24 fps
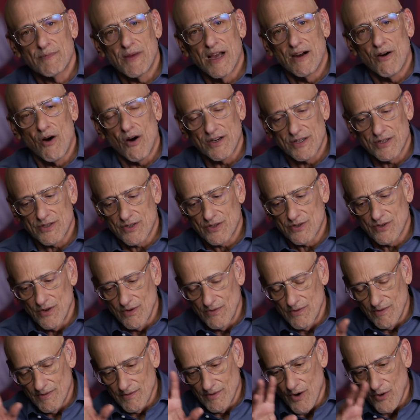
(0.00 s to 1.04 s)
Arts
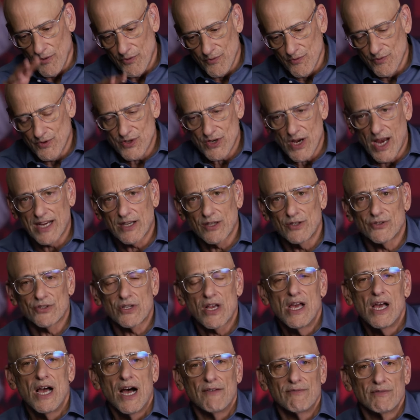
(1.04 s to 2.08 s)
do go through cycles
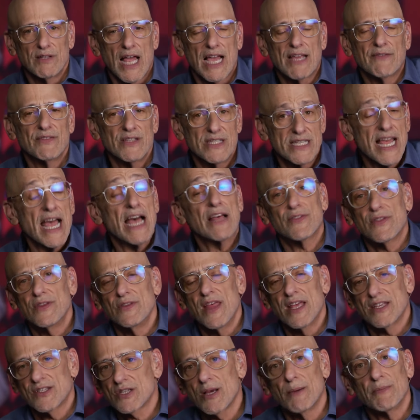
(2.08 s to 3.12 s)
of life and death,
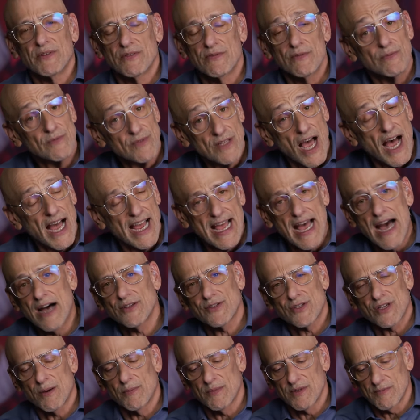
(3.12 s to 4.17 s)
and then some of them die out
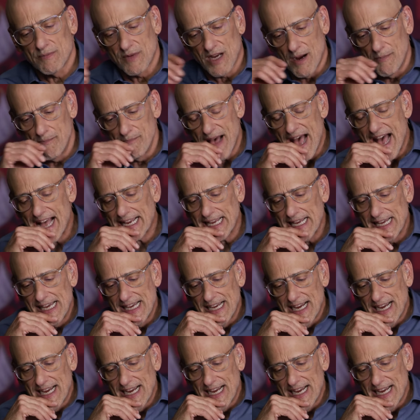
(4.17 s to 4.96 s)
and some of them come back.